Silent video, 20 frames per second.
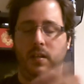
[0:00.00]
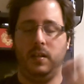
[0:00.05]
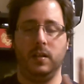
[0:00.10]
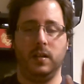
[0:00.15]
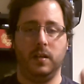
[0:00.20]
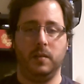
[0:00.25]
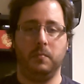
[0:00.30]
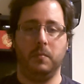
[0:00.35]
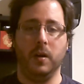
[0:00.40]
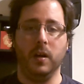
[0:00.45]

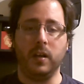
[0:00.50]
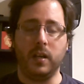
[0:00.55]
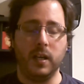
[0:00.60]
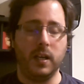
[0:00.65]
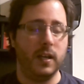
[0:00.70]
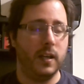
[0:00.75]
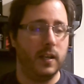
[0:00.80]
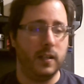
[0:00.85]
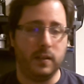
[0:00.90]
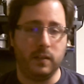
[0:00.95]

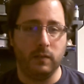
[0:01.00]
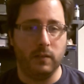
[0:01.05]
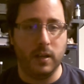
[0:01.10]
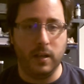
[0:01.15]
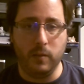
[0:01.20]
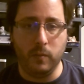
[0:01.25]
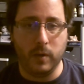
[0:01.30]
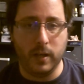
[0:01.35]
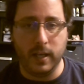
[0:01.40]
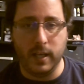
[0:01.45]
marketed it the
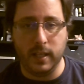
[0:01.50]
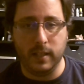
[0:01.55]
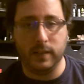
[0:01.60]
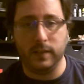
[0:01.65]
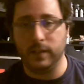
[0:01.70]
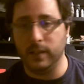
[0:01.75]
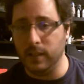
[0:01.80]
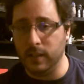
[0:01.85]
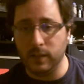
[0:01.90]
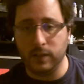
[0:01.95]
right way and
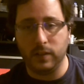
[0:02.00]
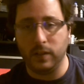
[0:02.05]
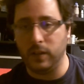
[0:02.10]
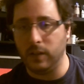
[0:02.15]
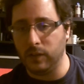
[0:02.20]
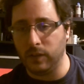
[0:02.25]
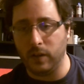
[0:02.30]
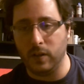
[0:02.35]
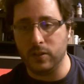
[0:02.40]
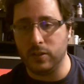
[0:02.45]
said it's a
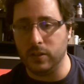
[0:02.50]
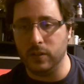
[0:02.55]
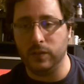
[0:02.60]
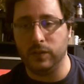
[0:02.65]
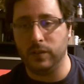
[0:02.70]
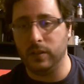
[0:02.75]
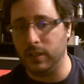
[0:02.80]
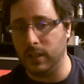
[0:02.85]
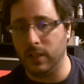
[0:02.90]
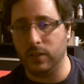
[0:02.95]
dessert
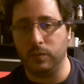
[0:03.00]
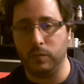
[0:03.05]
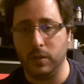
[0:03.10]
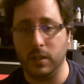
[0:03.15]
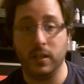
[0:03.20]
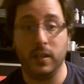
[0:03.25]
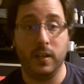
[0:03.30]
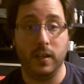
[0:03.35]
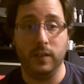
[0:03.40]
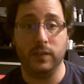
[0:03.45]
juice, and guess
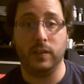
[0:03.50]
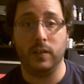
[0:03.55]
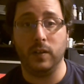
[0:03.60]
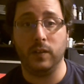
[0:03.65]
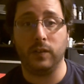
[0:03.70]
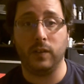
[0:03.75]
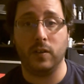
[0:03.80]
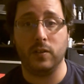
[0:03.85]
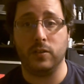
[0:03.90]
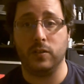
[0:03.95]
what? It is a
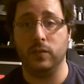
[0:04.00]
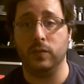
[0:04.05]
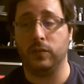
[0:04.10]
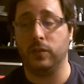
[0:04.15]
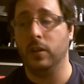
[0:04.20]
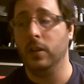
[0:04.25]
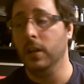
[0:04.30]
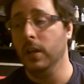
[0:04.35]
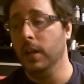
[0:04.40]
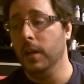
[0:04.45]
dessert juice.
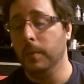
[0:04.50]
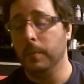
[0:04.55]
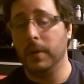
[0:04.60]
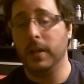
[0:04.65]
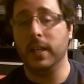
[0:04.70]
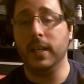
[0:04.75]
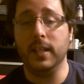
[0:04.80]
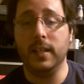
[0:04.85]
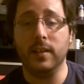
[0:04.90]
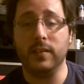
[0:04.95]

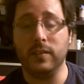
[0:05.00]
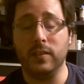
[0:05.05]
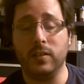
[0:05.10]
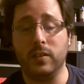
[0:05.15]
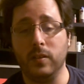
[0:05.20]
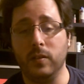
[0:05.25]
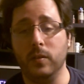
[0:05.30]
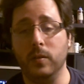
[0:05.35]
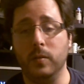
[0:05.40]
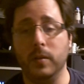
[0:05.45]
But he doesn't
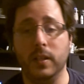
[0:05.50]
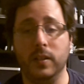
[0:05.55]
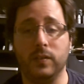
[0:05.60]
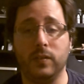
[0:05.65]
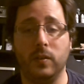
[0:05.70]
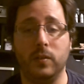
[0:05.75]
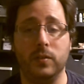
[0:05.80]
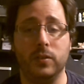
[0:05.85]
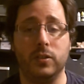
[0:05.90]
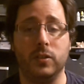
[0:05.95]
do his
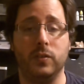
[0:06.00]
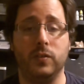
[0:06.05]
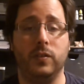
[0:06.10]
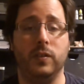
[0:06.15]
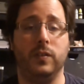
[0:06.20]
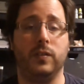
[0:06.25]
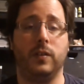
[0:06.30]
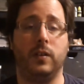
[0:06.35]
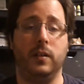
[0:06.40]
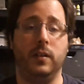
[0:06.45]
own
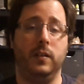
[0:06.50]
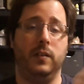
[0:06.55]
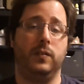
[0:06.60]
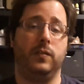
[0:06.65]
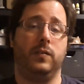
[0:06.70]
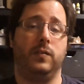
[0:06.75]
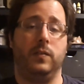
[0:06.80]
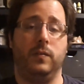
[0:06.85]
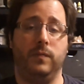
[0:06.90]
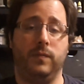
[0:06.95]
juices on
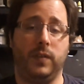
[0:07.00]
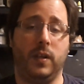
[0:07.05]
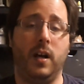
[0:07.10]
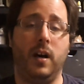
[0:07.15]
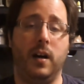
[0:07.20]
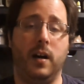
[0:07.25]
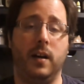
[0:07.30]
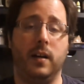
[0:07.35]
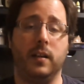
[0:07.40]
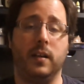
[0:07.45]
his
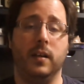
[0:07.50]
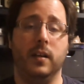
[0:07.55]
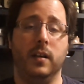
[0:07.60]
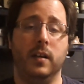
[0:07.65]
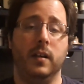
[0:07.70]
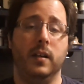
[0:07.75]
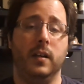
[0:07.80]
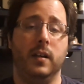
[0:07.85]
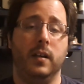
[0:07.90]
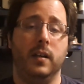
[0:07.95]
vlog.
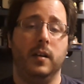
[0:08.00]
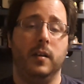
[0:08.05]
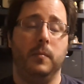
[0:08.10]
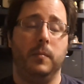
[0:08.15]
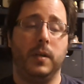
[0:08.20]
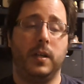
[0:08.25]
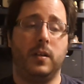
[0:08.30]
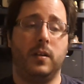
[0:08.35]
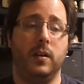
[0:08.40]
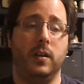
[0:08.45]

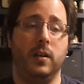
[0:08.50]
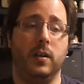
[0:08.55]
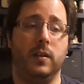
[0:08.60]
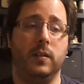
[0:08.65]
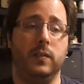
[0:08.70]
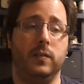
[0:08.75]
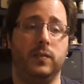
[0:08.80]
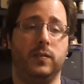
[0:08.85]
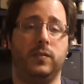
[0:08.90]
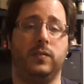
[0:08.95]

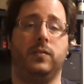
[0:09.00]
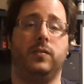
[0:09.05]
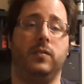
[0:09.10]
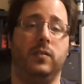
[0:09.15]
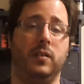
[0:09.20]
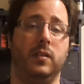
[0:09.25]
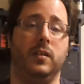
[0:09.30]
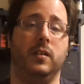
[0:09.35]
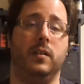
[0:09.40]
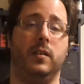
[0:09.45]

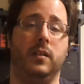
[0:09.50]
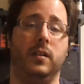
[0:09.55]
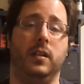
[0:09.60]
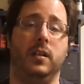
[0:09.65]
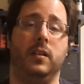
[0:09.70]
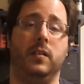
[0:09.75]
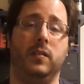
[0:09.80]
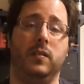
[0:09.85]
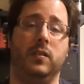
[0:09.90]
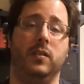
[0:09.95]
because
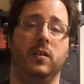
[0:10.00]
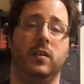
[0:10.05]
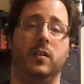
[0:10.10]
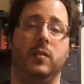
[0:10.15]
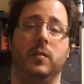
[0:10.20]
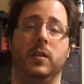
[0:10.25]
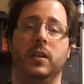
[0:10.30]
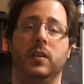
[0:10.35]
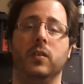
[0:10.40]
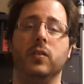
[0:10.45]
you
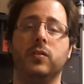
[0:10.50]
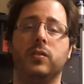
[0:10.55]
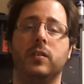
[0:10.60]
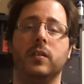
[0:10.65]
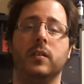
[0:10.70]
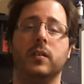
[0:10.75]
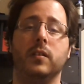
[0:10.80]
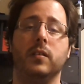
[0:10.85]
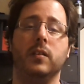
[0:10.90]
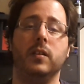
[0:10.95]
know, he used
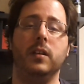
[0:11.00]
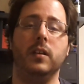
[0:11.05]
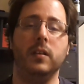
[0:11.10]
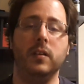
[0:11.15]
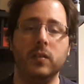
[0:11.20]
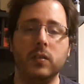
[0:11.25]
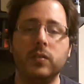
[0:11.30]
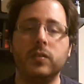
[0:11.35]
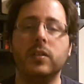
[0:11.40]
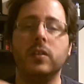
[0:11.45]

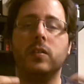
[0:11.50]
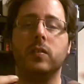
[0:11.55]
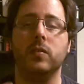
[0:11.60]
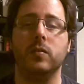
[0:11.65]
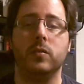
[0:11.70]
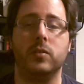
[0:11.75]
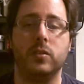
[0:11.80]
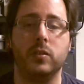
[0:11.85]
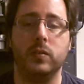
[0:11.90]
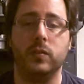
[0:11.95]
to
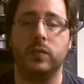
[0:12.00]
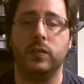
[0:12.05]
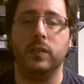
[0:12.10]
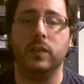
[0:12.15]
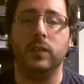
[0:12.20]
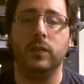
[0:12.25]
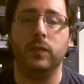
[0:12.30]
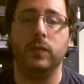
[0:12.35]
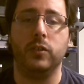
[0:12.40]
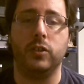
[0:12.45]
do
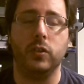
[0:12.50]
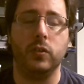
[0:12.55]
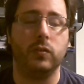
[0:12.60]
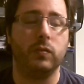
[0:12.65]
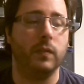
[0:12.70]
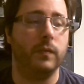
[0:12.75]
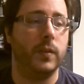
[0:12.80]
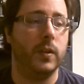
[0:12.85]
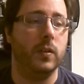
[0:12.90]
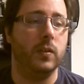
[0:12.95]
juice
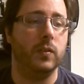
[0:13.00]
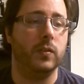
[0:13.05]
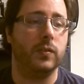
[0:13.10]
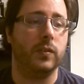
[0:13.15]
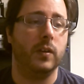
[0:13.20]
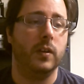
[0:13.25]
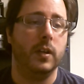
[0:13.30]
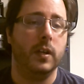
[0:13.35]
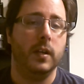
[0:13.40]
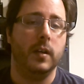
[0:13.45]

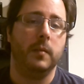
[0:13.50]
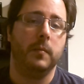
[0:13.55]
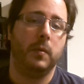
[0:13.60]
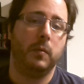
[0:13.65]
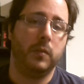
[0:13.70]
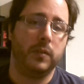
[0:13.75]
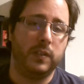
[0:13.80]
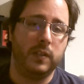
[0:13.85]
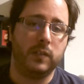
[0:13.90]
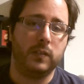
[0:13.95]
reviews, but
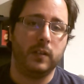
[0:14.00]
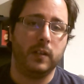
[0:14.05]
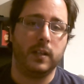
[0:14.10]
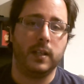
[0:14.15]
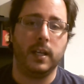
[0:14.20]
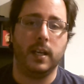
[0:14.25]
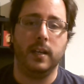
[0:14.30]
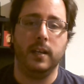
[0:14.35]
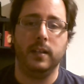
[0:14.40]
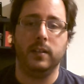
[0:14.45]
once he started
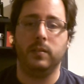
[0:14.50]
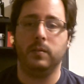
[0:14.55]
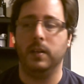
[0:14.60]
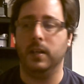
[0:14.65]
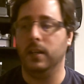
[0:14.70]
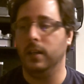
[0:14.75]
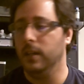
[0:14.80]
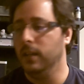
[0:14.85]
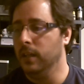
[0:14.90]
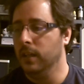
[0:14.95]
getting into
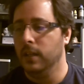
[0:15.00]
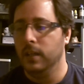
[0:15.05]
it,